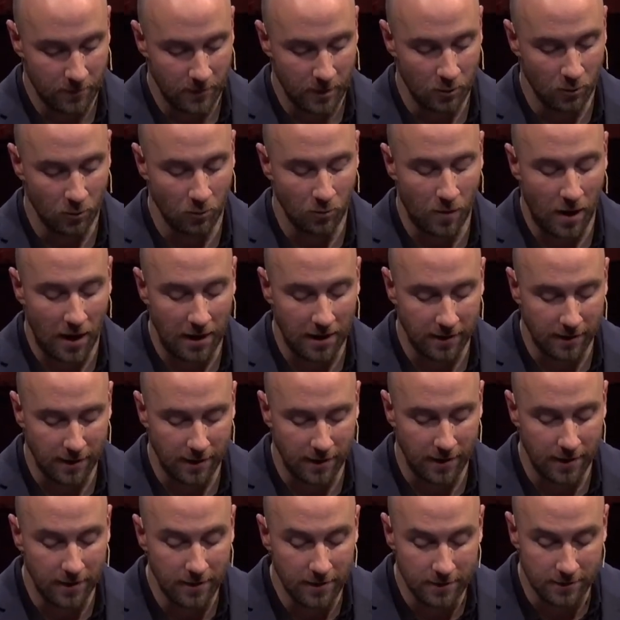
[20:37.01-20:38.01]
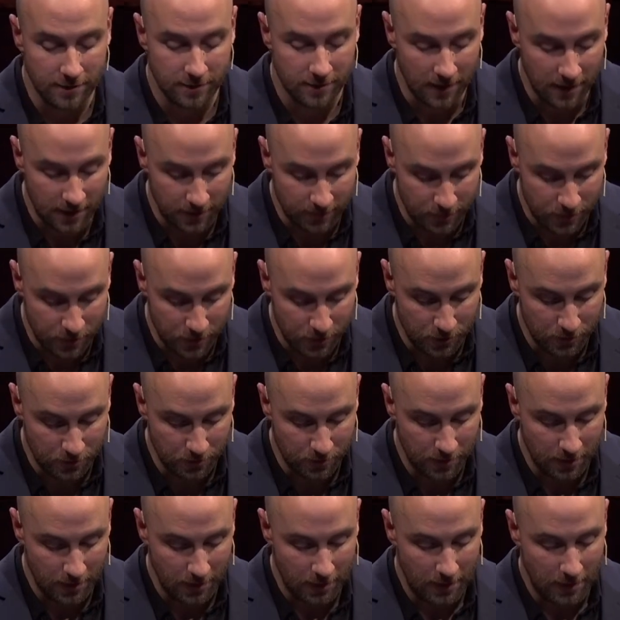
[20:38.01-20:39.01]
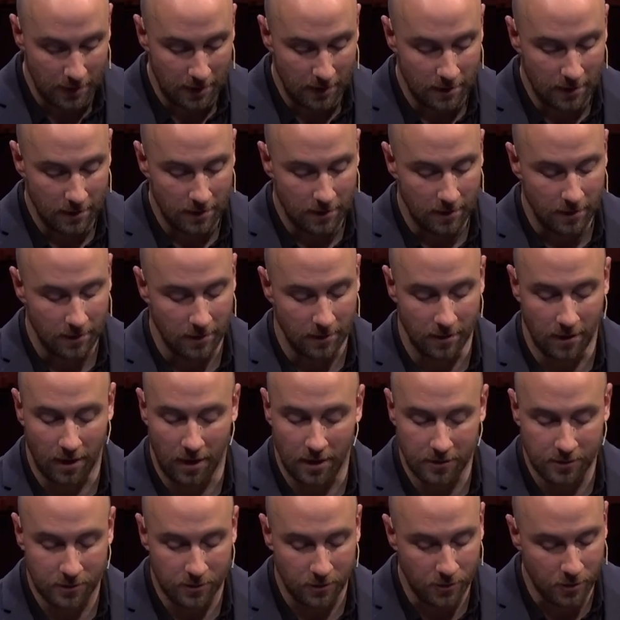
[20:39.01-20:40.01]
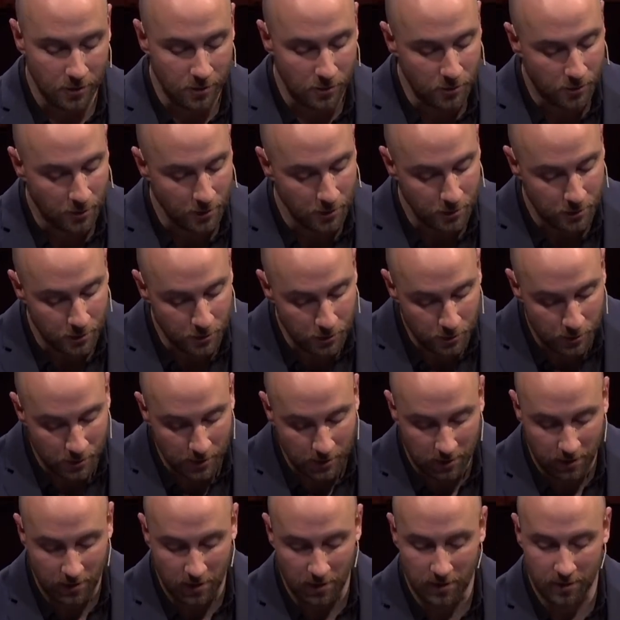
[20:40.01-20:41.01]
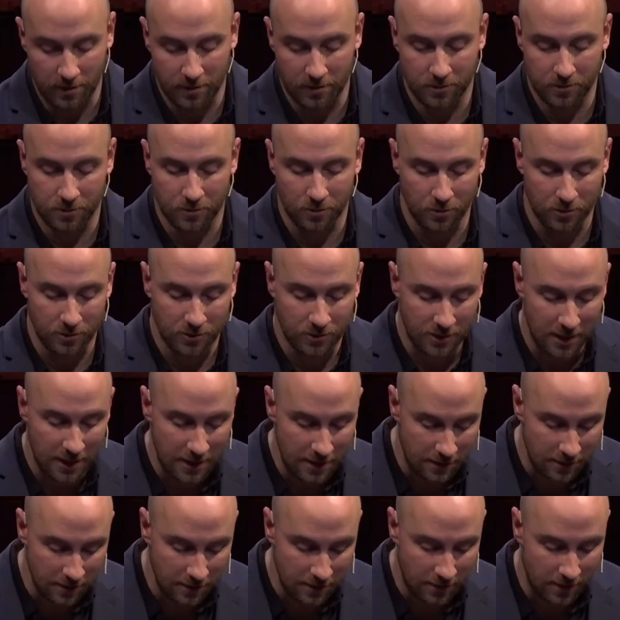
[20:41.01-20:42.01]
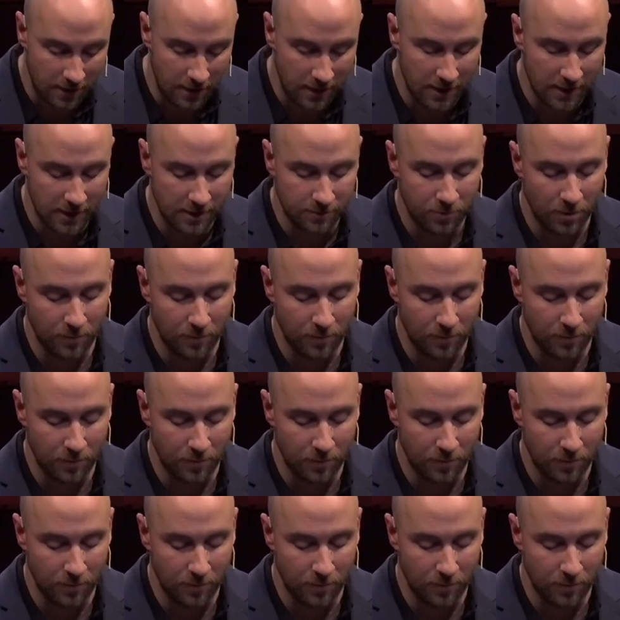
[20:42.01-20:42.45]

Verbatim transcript: you're reminded that He has saved you not so that you can do good things or say good things,